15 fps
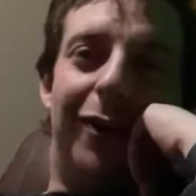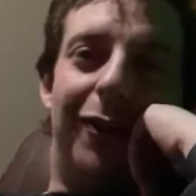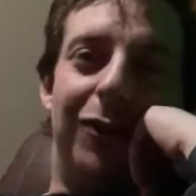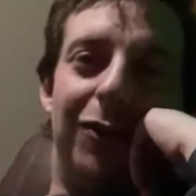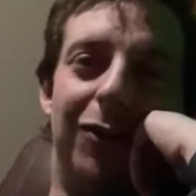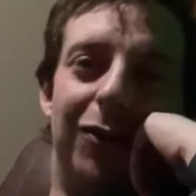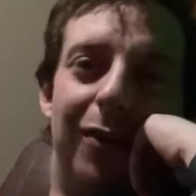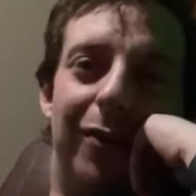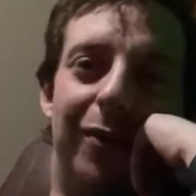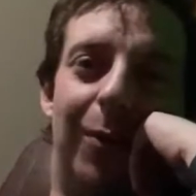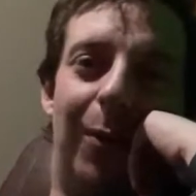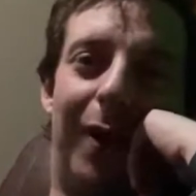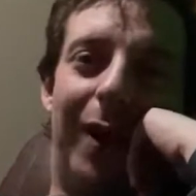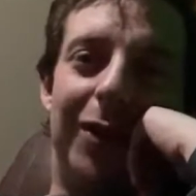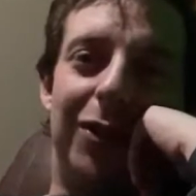there's two of you
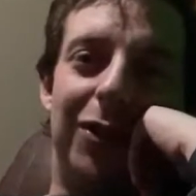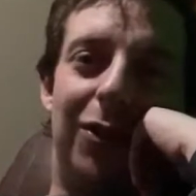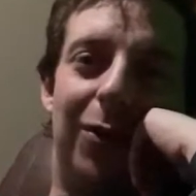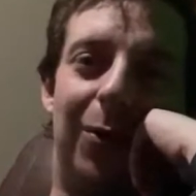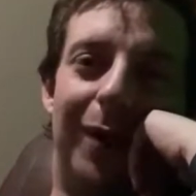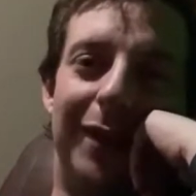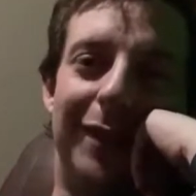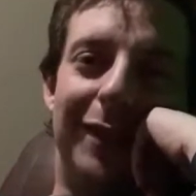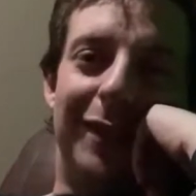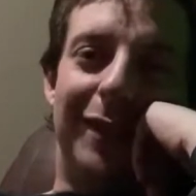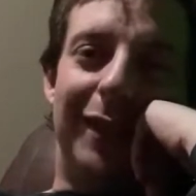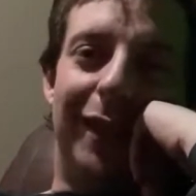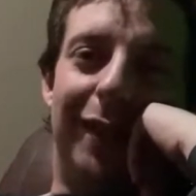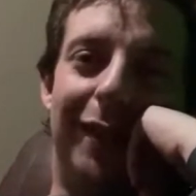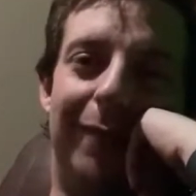watching. Who wants to
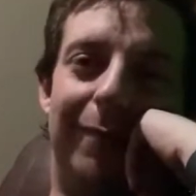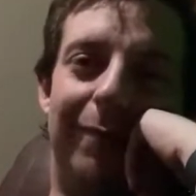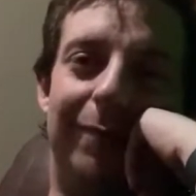see it?